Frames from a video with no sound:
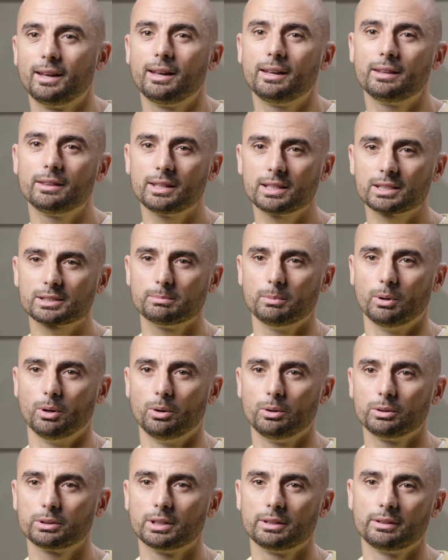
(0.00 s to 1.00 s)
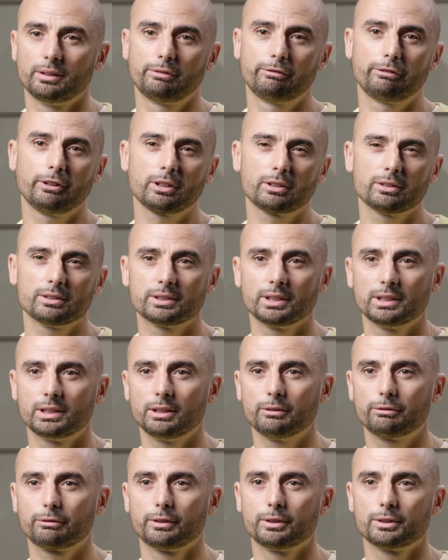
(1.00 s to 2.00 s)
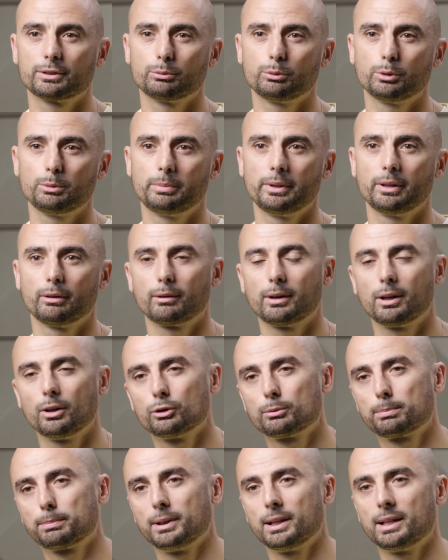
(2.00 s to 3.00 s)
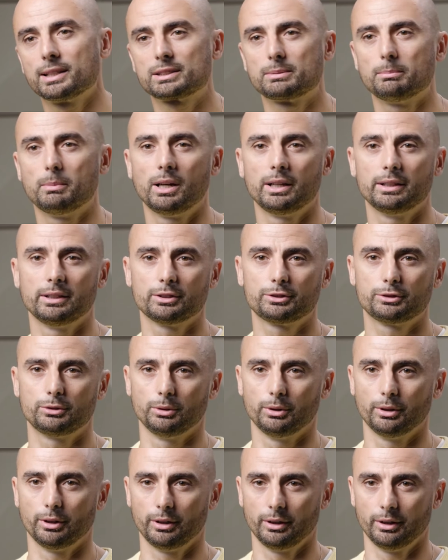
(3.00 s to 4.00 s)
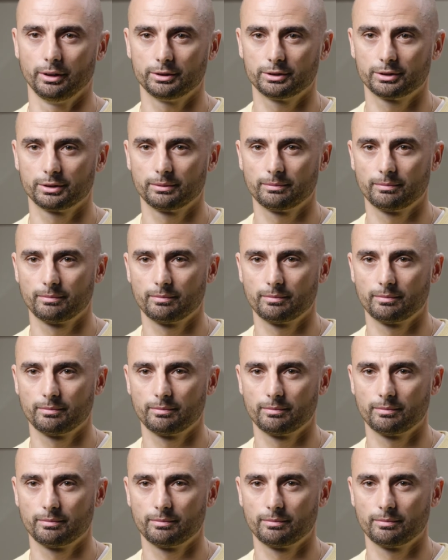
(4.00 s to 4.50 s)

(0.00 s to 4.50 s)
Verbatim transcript: In this mode, the frequency difference would be around plus minus 2 Hz.